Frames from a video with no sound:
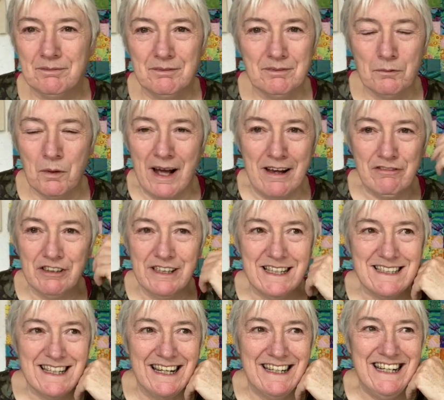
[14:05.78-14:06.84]
whatever it
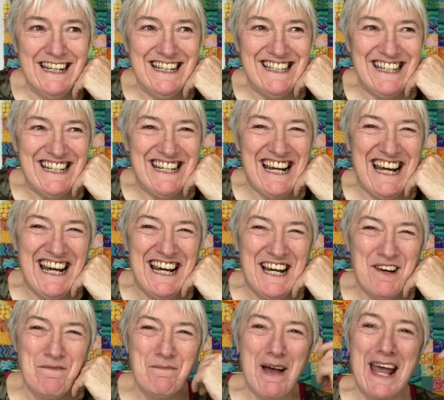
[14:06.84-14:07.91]
is I needed,
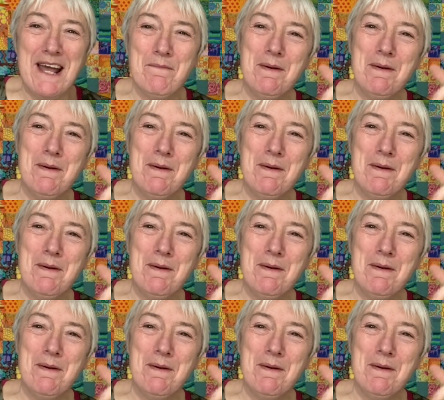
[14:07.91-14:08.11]
pay a